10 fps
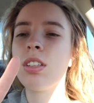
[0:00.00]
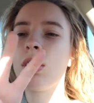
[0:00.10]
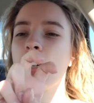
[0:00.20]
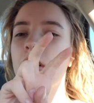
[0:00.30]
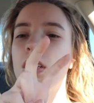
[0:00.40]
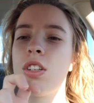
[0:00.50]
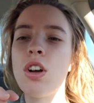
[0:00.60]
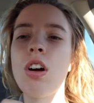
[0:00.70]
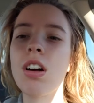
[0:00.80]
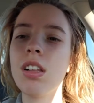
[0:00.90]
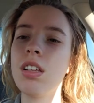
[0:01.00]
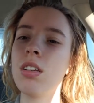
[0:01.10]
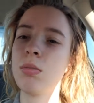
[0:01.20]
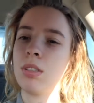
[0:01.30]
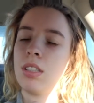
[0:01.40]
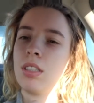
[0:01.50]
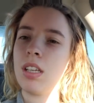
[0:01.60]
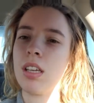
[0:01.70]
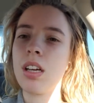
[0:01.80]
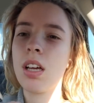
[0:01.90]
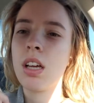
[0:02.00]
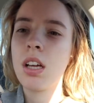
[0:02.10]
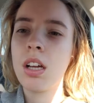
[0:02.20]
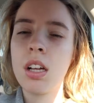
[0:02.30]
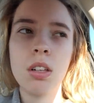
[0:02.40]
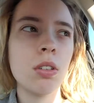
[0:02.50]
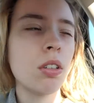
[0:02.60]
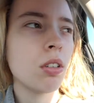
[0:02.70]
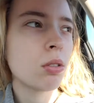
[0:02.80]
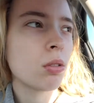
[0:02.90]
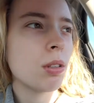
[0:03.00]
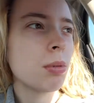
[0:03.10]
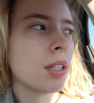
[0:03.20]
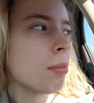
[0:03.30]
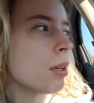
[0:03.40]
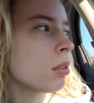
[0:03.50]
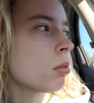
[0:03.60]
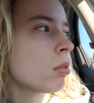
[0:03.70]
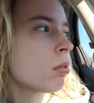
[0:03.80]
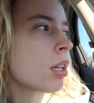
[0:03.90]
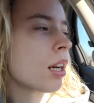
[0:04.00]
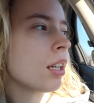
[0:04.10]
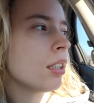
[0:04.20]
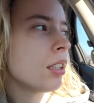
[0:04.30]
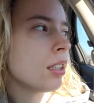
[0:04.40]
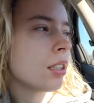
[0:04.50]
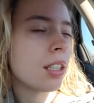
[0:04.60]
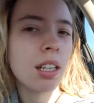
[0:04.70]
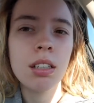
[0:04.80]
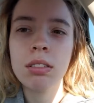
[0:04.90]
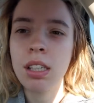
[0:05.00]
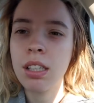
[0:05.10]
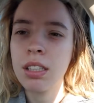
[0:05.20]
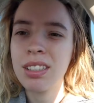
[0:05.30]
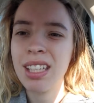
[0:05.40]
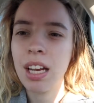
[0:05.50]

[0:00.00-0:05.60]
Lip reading: good chocolate was this like little assorted, but that box was so tiny, and I was like, it's not